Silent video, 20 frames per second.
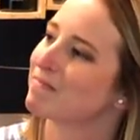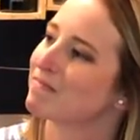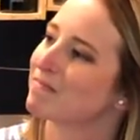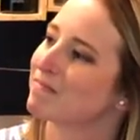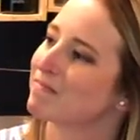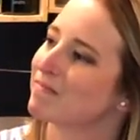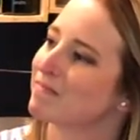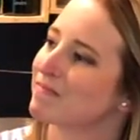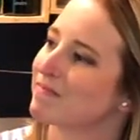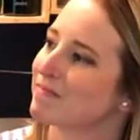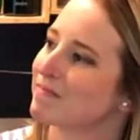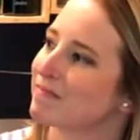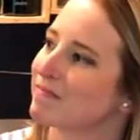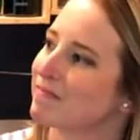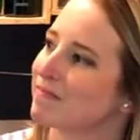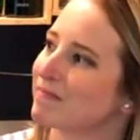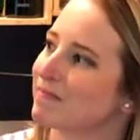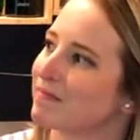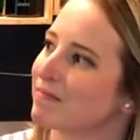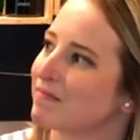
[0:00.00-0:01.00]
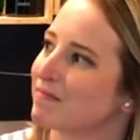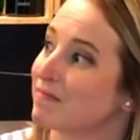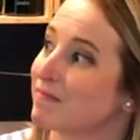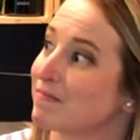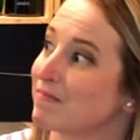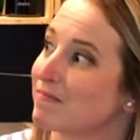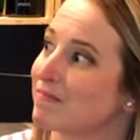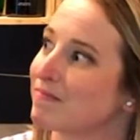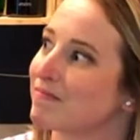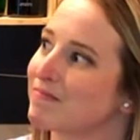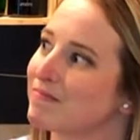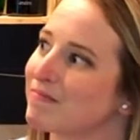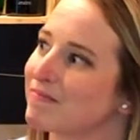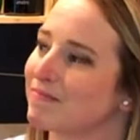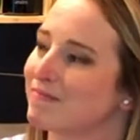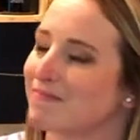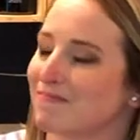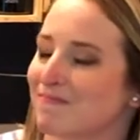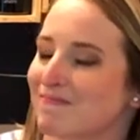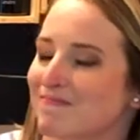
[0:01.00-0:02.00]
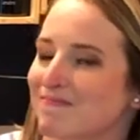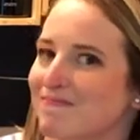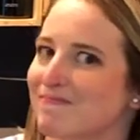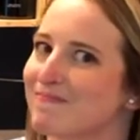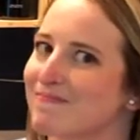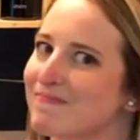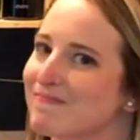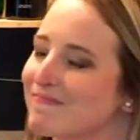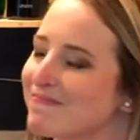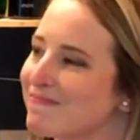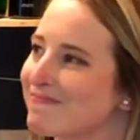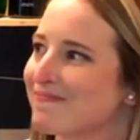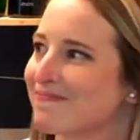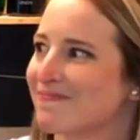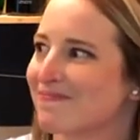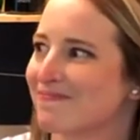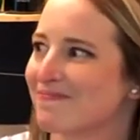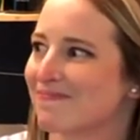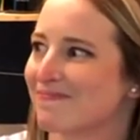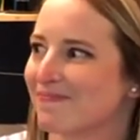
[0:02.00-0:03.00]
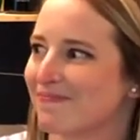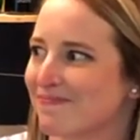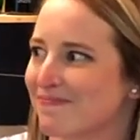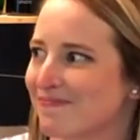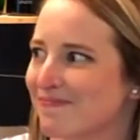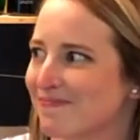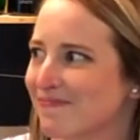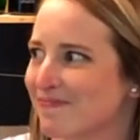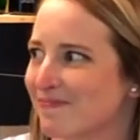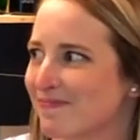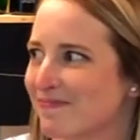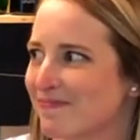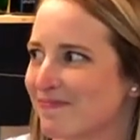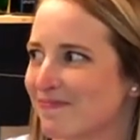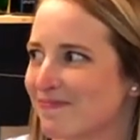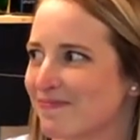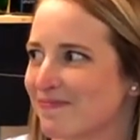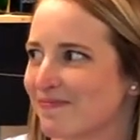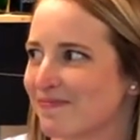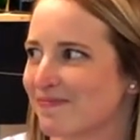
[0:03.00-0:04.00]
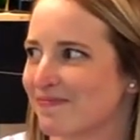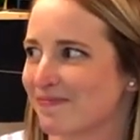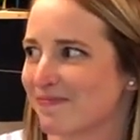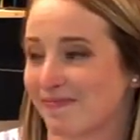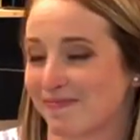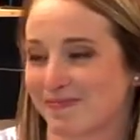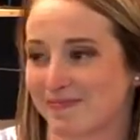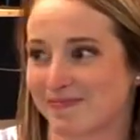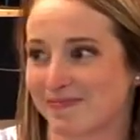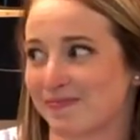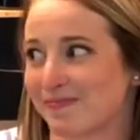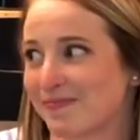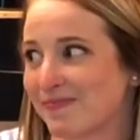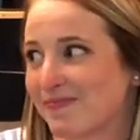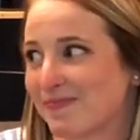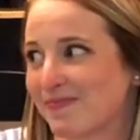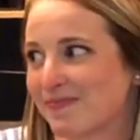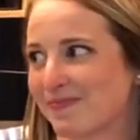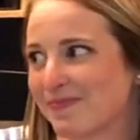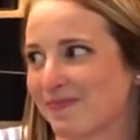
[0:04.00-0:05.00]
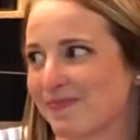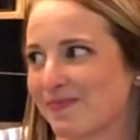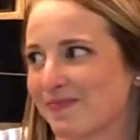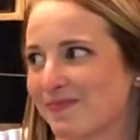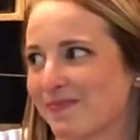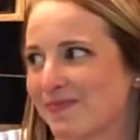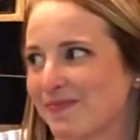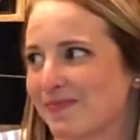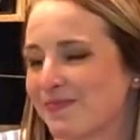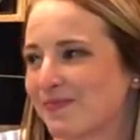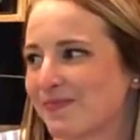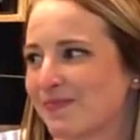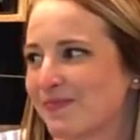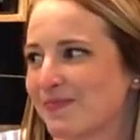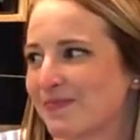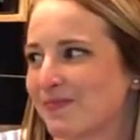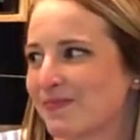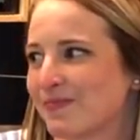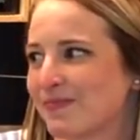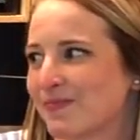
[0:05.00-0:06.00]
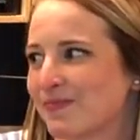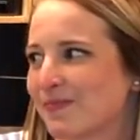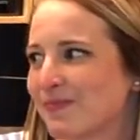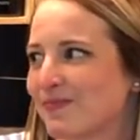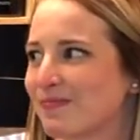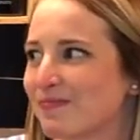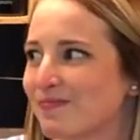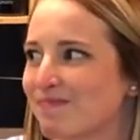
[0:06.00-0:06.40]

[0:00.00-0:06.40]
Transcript: This person isn't speaking.